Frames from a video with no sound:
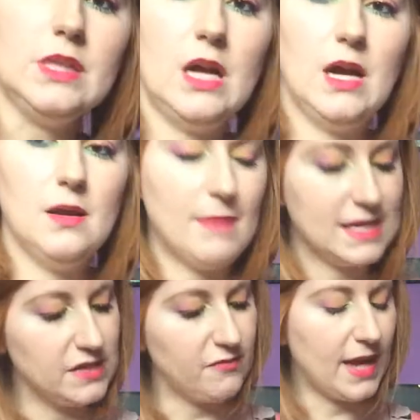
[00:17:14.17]

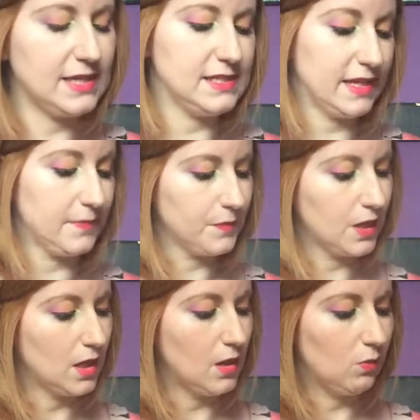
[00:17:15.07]
Massive painting,
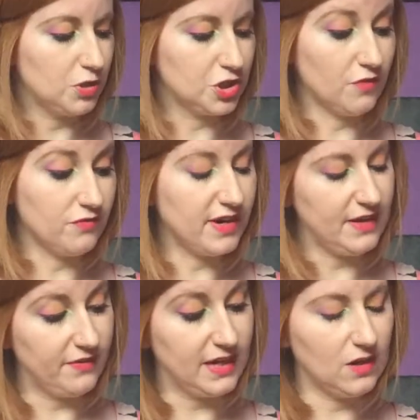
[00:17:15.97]
which I
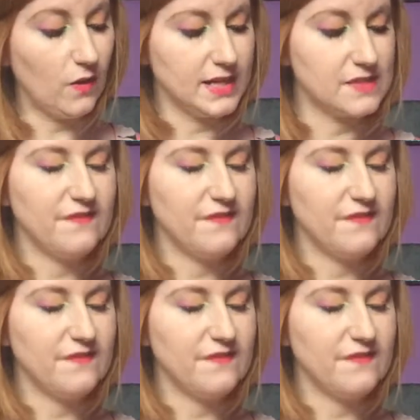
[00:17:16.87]
really, really liked.